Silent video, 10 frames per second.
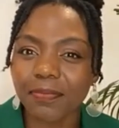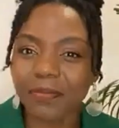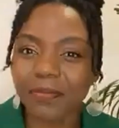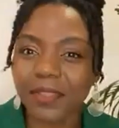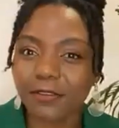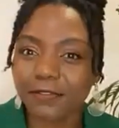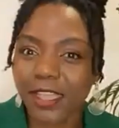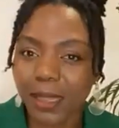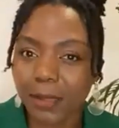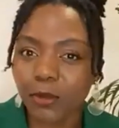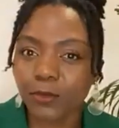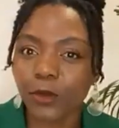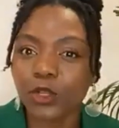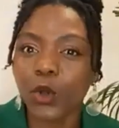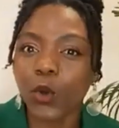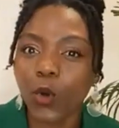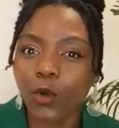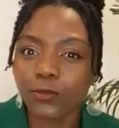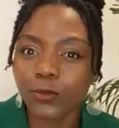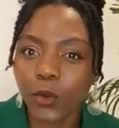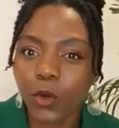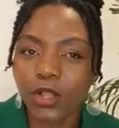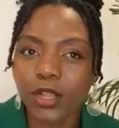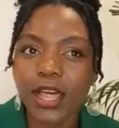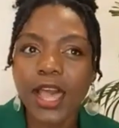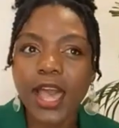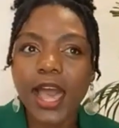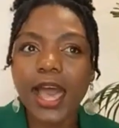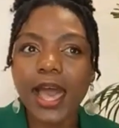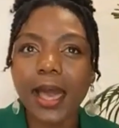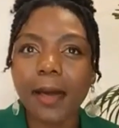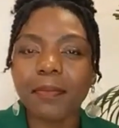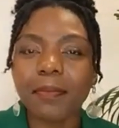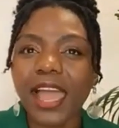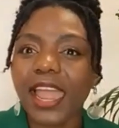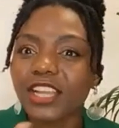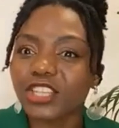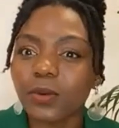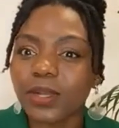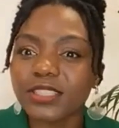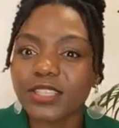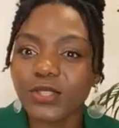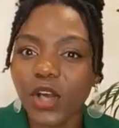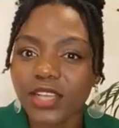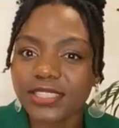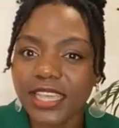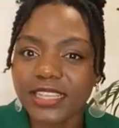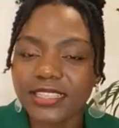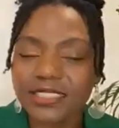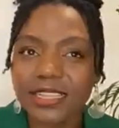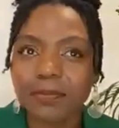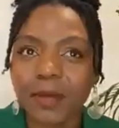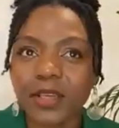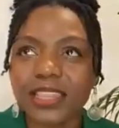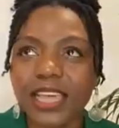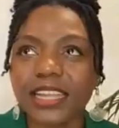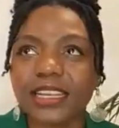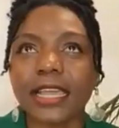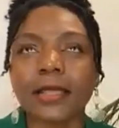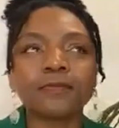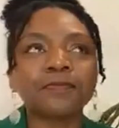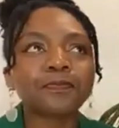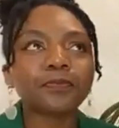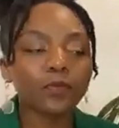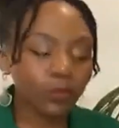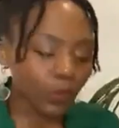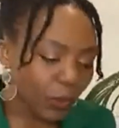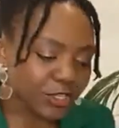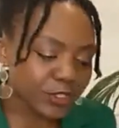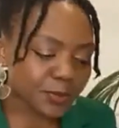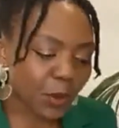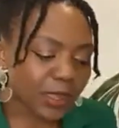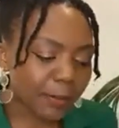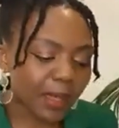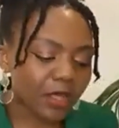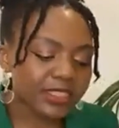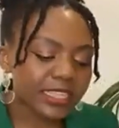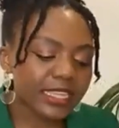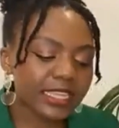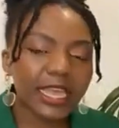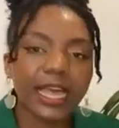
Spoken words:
affect my portfolio overall. I actually wanted to ask Kingsley about that. When you spoke about the